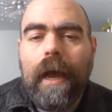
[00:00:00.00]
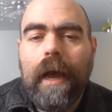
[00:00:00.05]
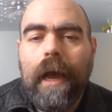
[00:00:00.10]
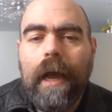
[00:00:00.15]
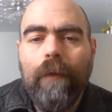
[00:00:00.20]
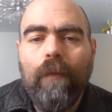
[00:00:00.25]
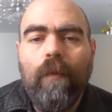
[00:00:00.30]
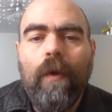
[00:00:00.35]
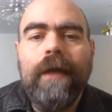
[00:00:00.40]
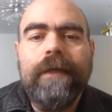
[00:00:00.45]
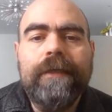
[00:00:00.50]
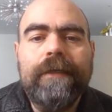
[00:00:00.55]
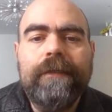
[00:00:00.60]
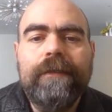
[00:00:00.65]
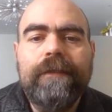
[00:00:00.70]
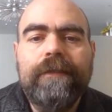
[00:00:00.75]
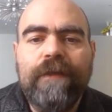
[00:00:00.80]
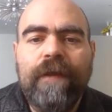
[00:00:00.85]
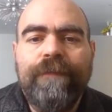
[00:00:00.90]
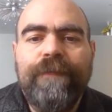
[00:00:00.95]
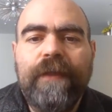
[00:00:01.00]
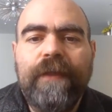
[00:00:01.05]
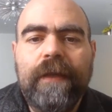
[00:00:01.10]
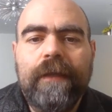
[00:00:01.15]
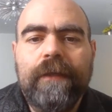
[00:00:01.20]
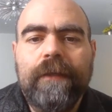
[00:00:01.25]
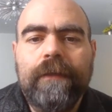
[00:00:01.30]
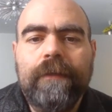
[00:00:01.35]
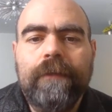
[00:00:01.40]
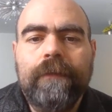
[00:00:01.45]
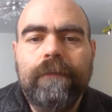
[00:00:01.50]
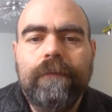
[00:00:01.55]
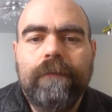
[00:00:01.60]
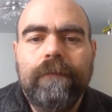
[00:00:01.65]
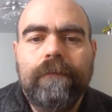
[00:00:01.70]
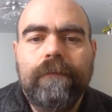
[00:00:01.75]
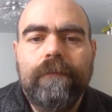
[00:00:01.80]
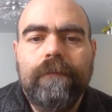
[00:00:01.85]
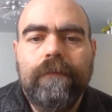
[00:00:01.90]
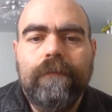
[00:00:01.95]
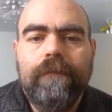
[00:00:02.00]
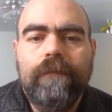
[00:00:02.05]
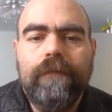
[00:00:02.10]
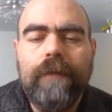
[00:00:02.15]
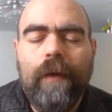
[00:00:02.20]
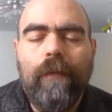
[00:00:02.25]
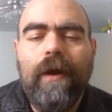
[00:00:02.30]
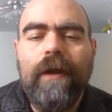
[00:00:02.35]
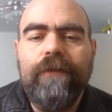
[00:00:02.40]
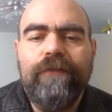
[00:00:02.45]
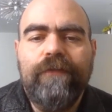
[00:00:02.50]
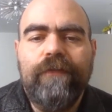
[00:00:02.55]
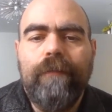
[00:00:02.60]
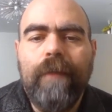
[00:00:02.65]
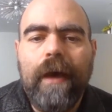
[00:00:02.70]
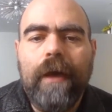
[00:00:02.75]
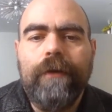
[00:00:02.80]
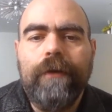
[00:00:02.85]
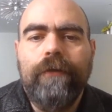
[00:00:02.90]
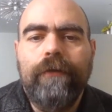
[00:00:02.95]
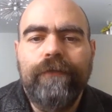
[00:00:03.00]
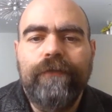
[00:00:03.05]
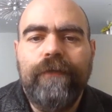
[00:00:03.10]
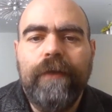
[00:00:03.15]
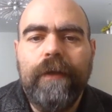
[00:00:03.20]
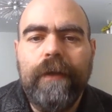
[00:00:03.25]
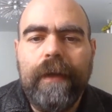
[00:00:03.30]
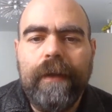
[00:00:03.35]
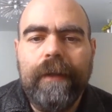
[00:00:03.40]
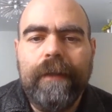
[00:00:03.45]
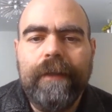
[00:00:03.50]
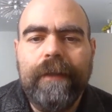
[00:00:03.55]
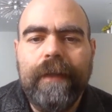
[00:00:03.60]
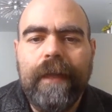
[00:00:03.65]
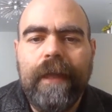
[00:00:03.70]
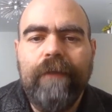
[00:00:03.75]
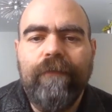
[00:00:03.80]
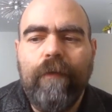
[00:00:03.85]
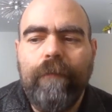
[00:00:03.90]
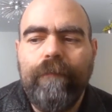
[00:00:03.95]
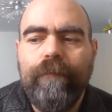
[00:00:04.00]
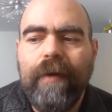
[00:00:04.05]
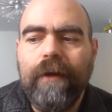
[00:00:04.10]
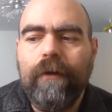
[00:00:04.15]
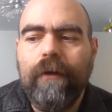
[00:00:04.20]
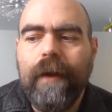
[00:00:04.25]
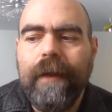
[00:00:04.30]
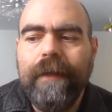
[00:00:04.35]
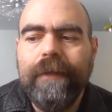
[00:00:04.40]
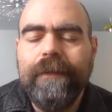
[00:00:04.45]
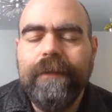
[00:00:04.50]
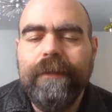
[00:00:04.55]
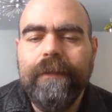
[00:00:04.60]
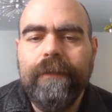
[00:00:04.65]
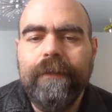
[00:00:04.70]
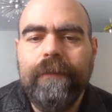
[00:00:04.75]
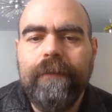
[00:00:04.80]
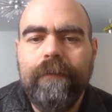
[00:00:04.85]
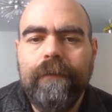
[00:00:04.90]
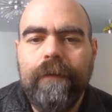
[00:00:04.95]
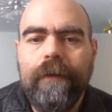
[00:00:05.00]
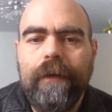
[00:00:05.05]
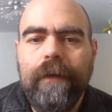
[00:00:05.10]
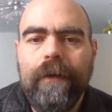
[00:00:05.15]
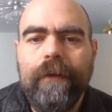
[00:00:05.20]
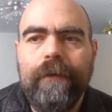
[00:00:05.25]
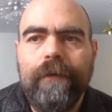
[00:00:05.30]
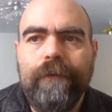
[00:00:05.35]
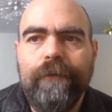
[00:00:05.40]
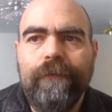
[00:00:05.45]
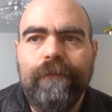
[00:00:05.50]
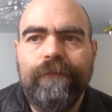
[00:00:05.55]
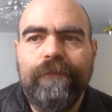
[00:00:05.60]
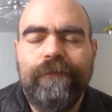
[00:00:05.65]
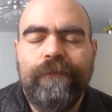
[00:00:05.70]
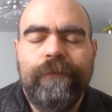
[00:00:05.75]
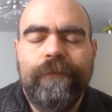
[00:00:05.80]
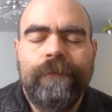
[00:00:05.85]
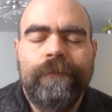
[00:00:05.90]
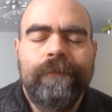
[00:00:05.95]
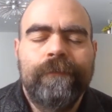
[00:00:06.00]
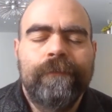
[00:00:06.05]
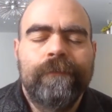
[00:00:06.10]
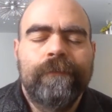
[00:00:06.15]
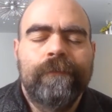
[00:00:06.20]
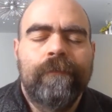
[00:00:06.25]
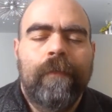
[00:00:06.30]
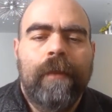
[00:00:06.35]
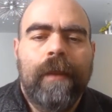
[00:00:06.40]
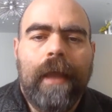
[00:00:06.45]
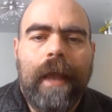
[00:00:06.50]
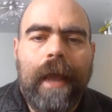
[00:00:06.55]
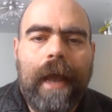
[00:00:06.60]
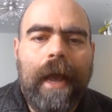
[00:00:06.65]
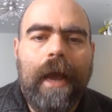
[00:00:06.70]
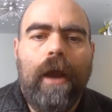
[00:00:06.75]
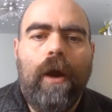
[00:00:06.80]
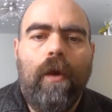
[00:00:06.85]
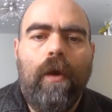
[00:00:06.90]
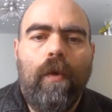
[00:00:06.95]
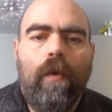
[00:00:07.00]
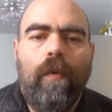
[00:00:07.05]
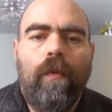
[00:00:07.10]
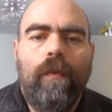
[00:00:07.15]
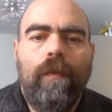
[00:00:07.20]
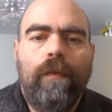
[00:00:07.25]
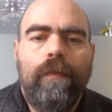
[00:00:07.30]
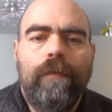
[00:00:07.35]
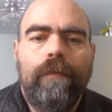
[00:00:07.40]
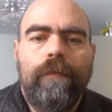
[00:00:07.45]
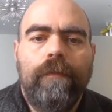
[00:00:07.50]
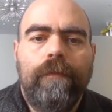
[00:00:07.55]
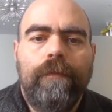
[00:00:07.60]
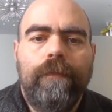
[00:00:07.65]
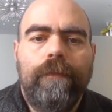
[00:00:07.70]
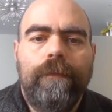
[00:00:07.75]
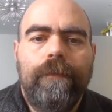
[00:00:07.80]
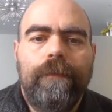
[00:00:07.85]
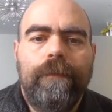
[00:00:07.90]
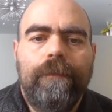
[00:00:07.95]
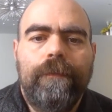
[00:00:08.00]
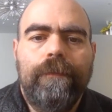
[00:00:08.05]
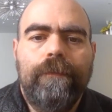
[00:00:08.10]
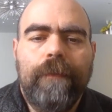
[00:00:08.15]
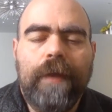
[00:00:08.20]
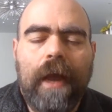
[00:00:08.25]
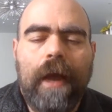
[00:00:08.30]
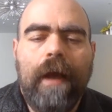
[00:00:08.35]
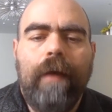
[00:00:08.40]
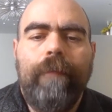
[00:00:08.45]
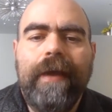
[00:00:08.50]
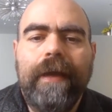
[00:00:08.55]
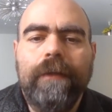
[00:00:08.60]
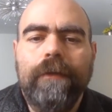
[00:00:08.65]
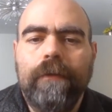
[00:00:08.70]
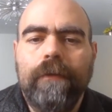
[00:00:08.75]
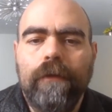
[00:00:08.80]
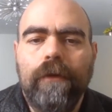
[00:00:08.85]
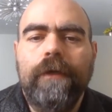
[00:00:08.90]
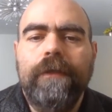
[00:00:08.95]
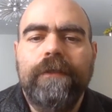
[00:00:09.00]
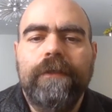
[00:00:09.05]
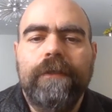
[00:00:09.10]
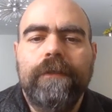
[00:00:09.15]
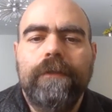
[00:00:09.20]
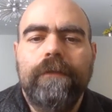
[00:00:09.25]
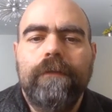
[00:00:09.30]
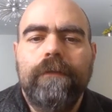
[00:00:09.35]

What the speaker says: I wanted something. I wanted some models that gave a better idea of how combat looked